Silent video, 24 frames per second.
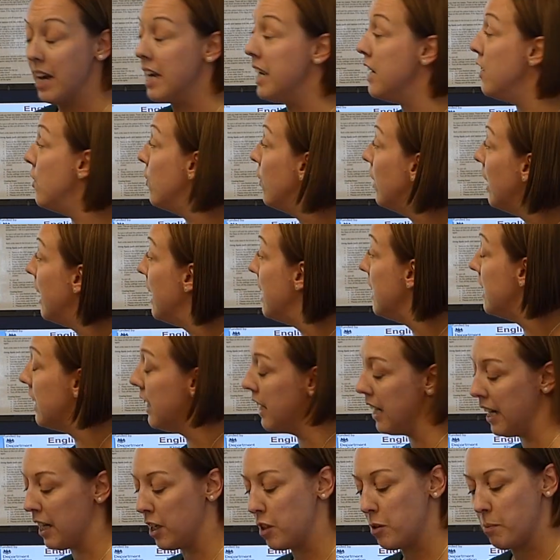
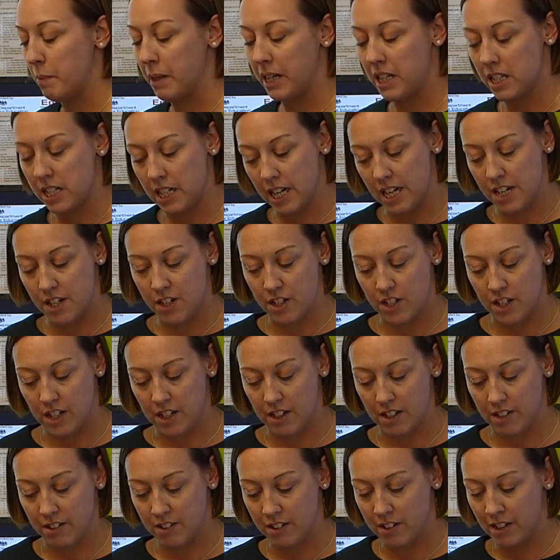age-related
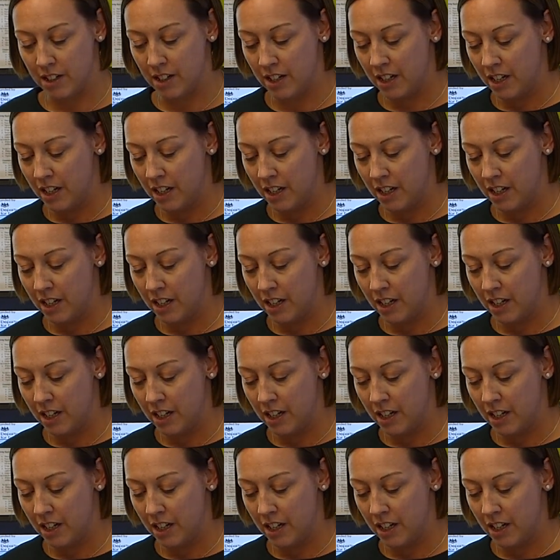expectations.